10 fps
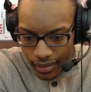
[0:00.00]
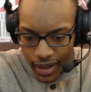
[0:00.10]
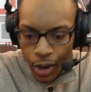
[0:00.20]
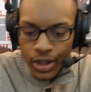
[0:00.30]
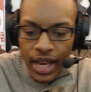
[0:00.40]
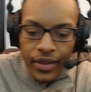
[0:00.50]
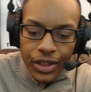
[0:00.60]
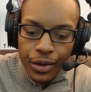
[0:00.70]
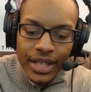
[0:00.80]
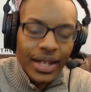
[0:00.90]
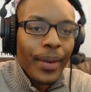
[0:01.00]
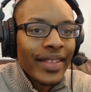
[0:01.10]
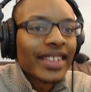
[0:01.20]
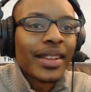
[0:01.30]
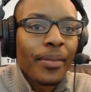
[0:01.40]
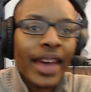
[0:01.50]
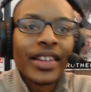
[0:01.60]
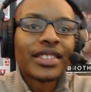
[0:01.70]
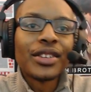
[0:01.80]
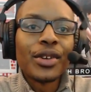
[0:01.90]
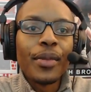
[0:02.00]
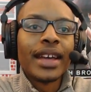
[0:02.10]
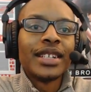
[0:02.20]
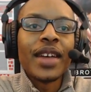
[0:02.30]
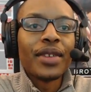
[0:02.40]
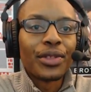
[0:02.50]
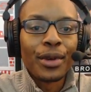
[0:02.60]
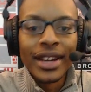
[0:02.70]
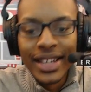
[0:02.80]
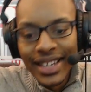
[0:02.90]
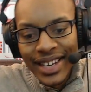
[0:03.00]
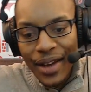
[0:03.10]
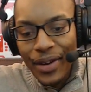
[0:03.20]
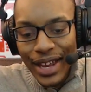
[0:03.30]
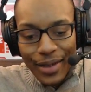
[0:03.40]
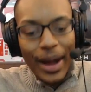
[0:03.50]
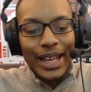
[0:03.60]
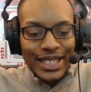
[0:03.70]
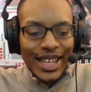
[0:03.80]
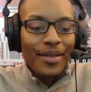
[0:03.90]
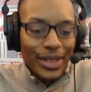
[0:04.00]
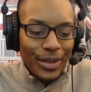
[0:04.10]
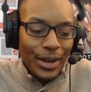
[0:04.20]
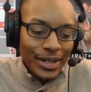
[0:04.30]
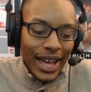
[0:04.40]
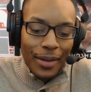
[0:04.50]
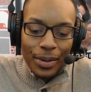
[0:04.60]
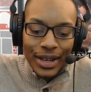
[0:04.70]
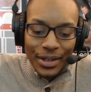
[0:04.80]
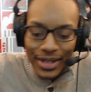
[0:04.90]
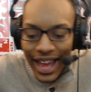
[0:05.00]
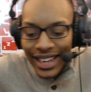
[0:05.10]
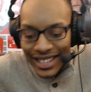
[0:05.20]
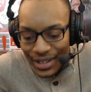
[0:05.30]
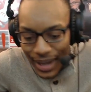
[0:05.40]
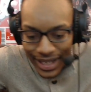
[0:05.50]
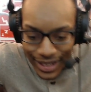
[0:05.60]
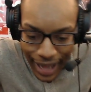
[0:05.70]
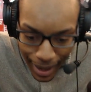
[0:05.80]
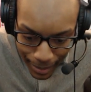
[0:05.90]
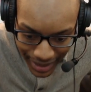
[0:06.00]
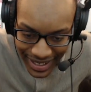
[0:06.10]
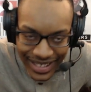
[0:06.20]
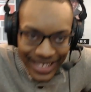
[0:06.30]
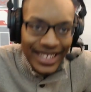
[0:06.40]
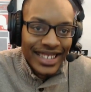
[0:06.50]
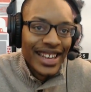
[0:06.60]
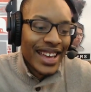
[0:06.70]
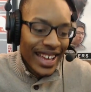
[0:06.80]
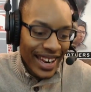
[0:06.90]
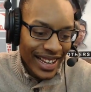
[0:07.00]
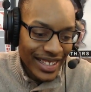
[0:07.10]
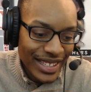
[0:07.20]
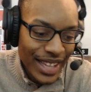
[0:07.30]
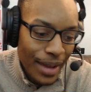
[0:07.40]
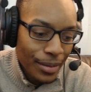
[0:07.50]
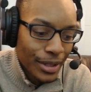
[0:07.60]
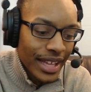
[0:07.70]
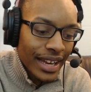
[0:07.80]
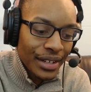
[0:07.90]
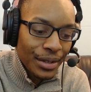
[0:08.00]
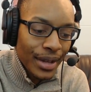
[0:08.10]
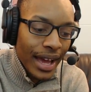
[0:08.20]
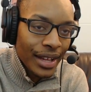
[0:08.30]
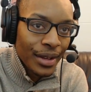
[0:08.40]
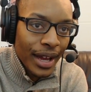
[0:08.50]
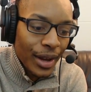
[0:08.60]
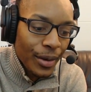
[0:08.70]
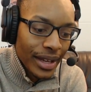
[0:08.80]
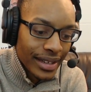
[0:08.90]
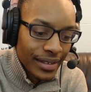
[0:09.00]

Oh, J V three is the ban. That's the ban. That's the new ban. J V three. If anyone gets J V three, you just gotta put. You gotta. You gotta stop. Like in this game, you just gotta. You gotta. You gotta quit.